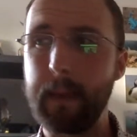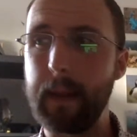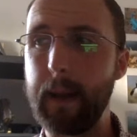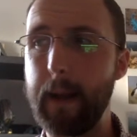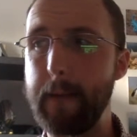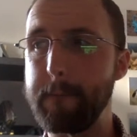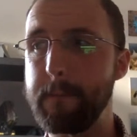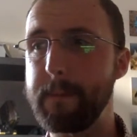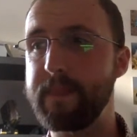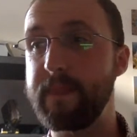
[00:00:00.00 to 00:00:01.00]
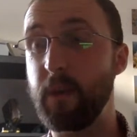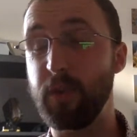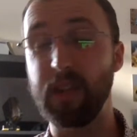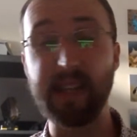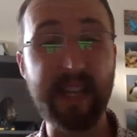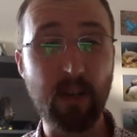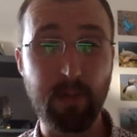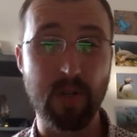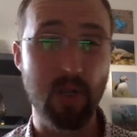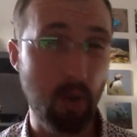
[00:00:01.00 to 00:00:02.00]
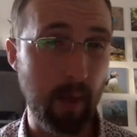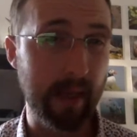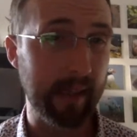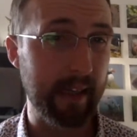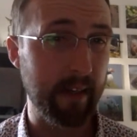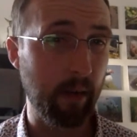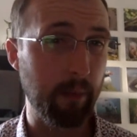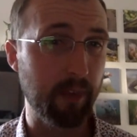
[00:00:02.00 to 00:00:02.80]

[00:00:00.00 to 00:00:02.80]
There was a 2-week lead up.